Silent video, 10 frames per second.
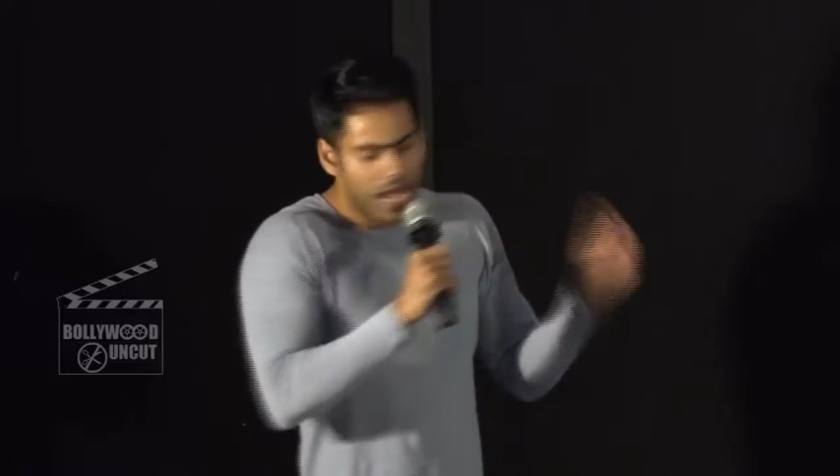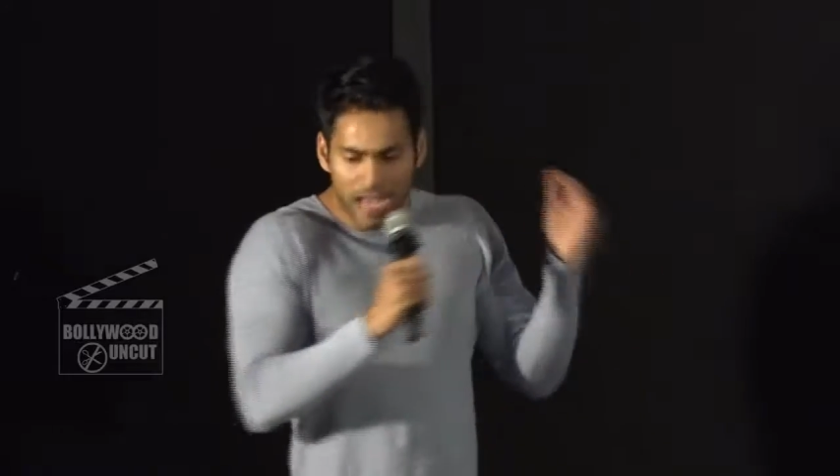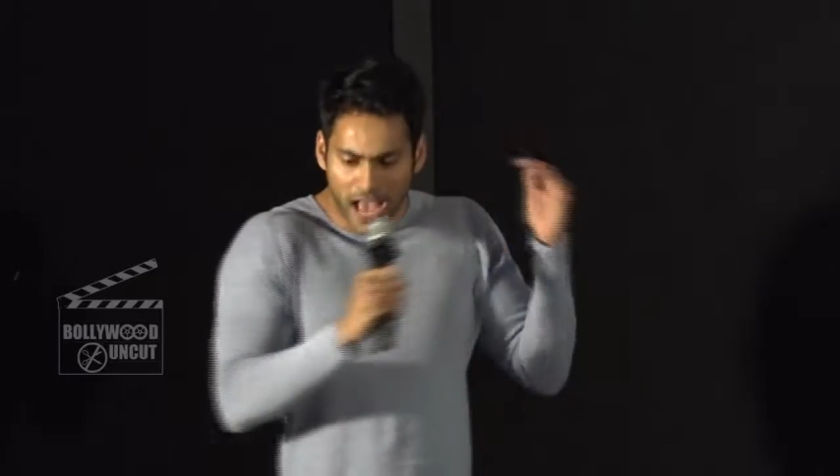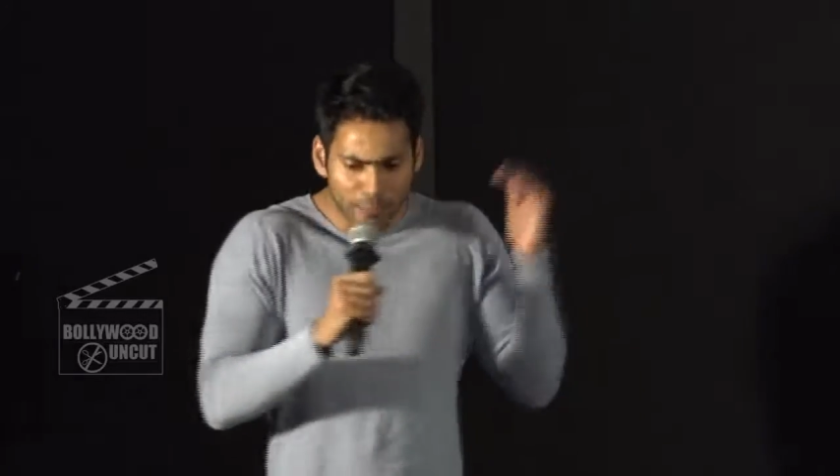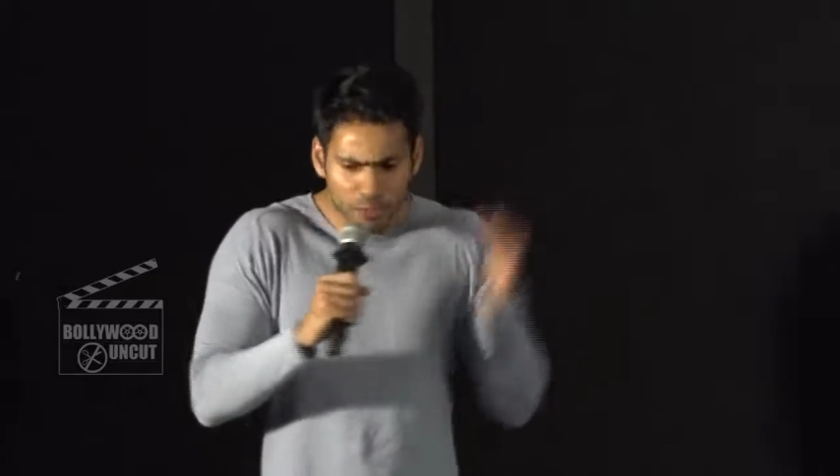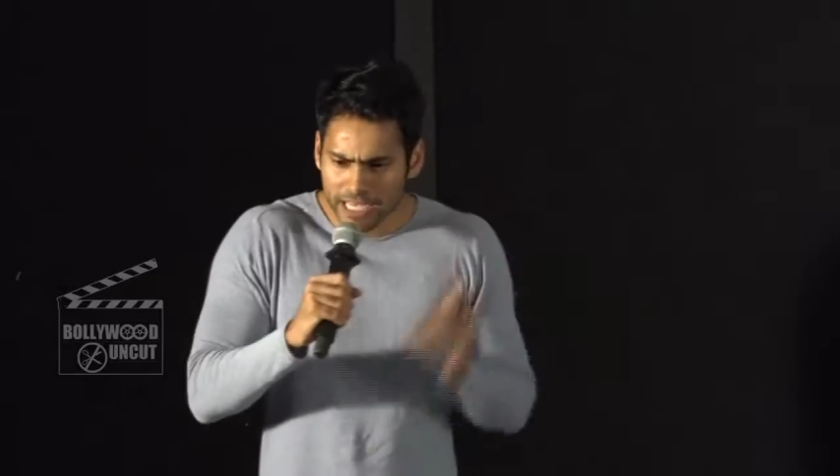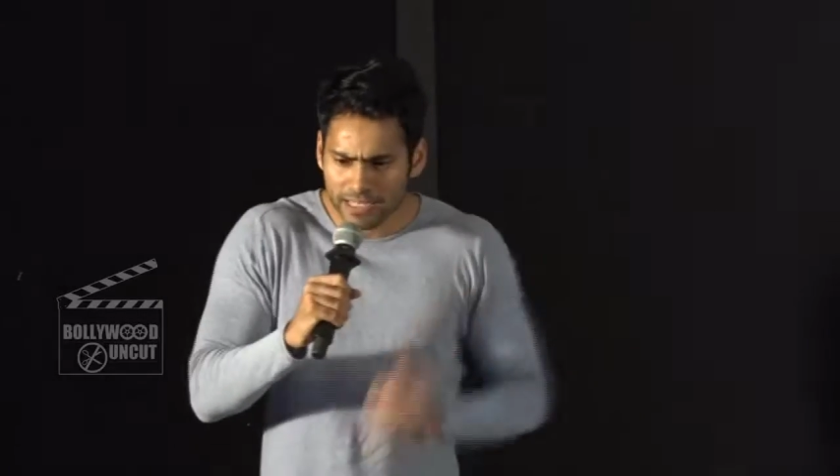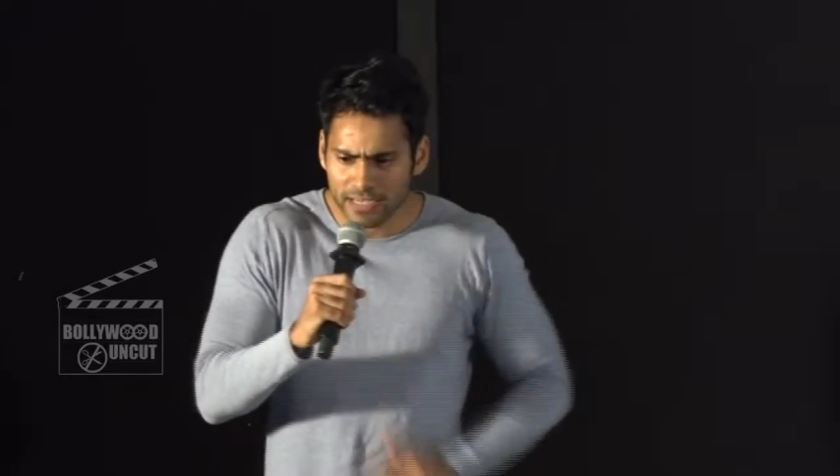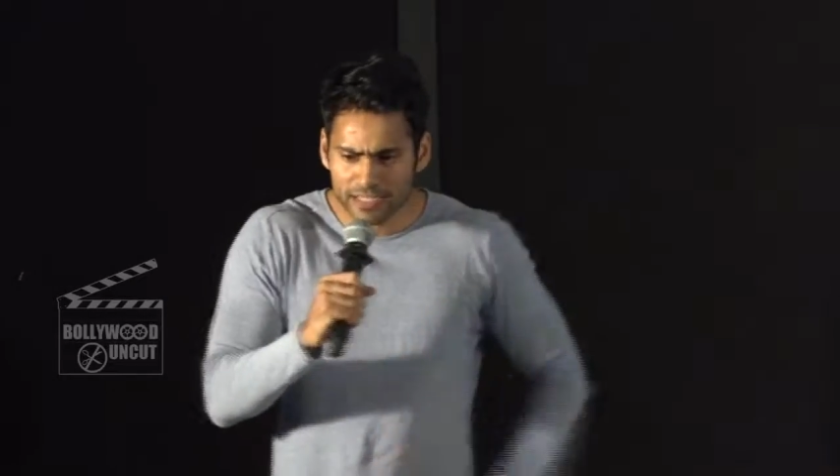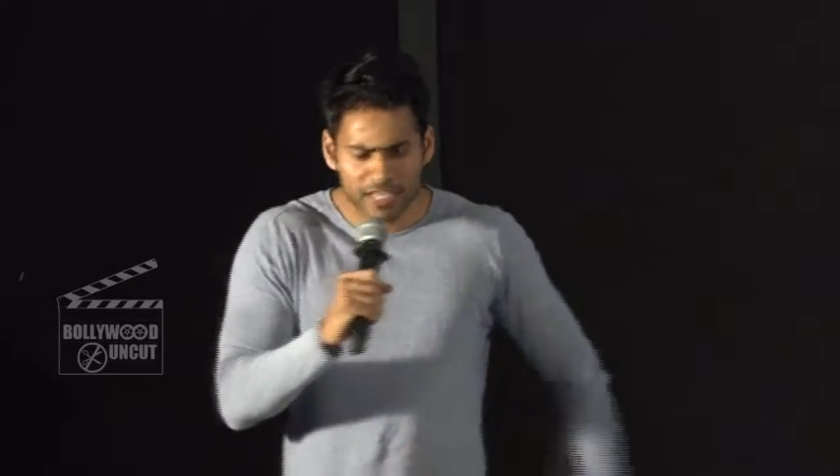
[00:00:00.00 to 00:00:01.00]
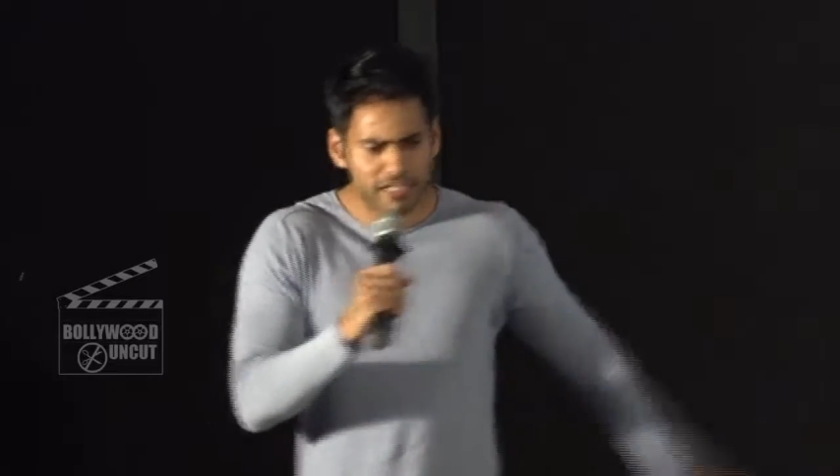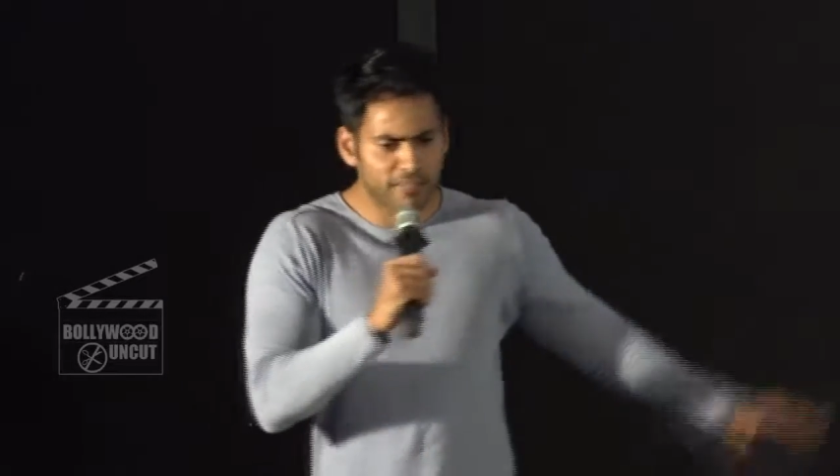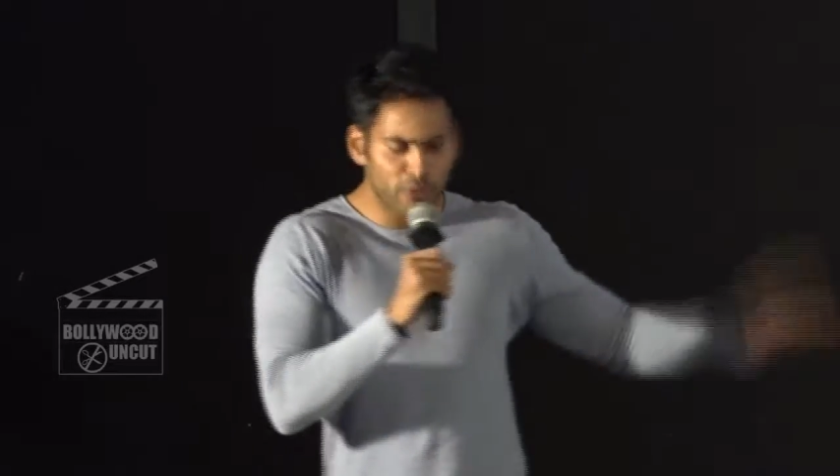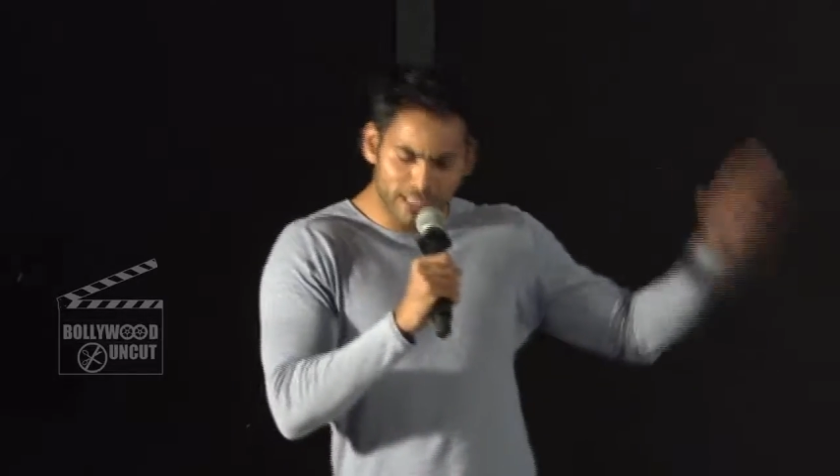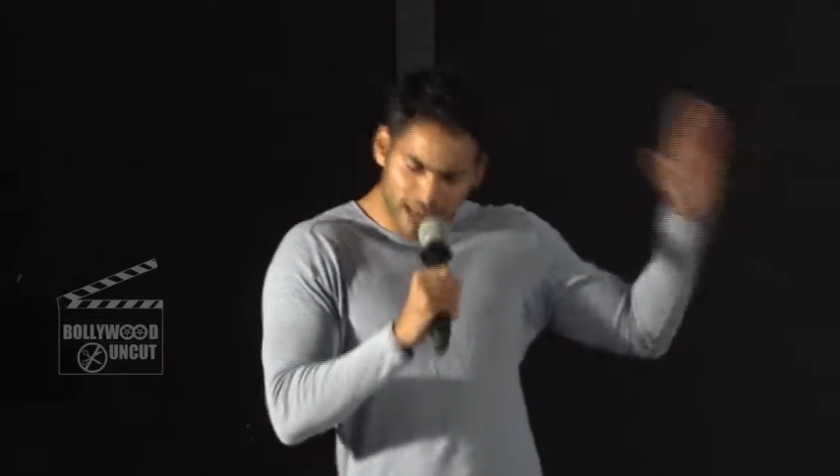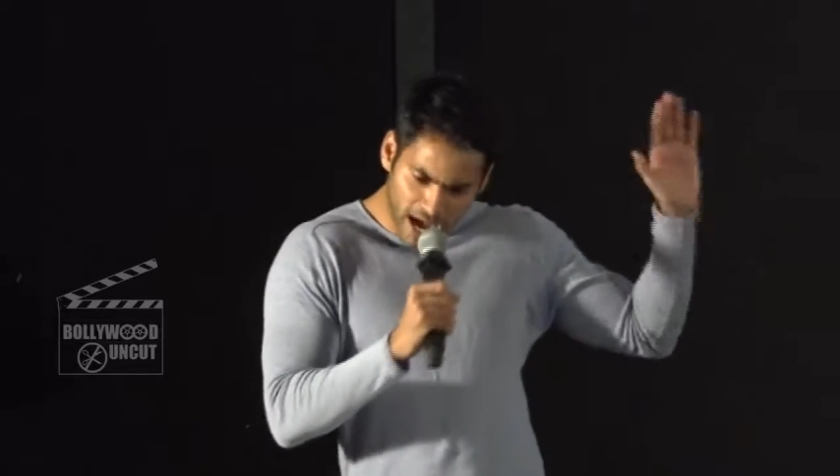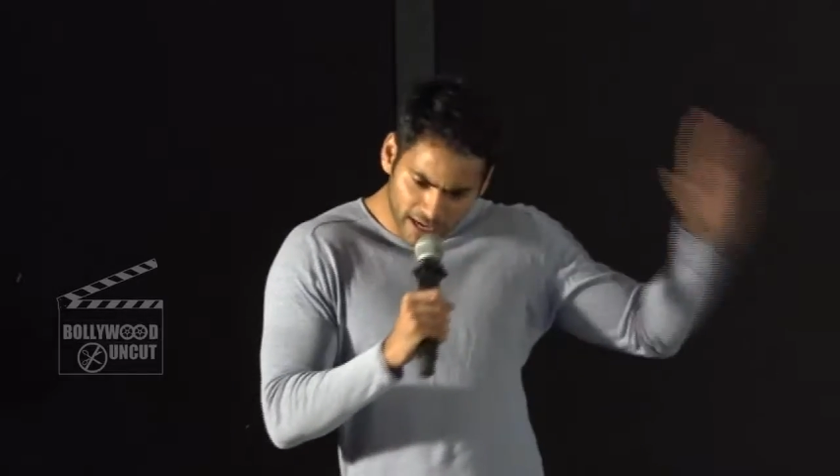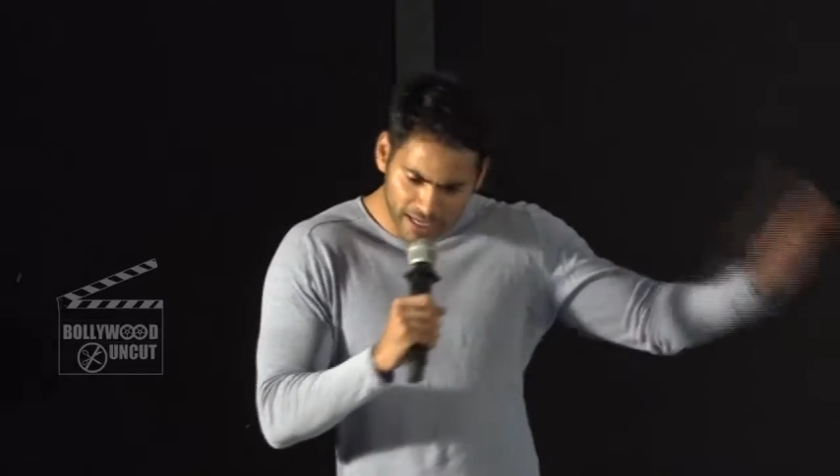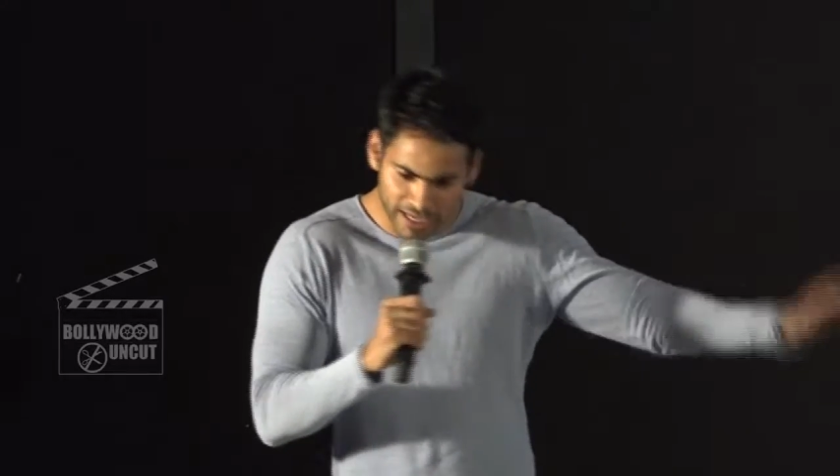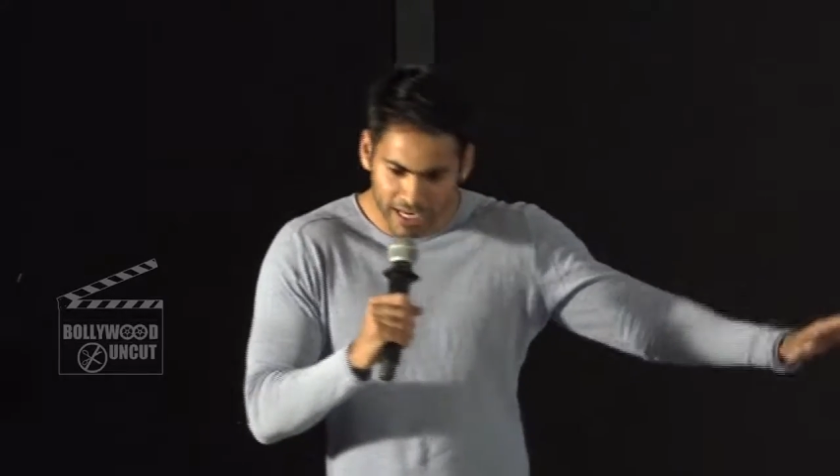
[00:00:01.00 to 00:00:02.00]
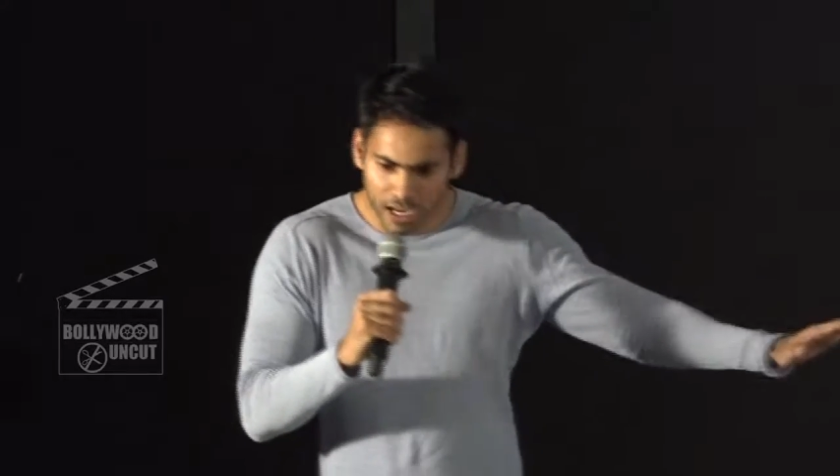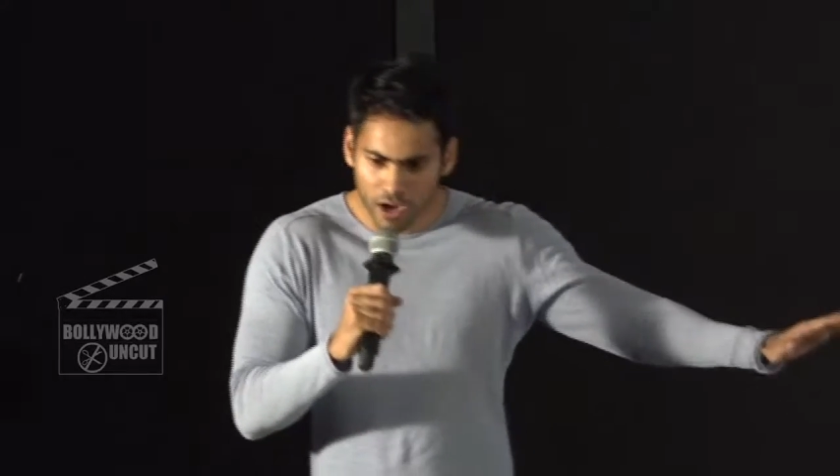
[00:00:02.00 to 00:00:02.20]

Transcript: And I'm not saying that Riteish Deshmukh is ugly.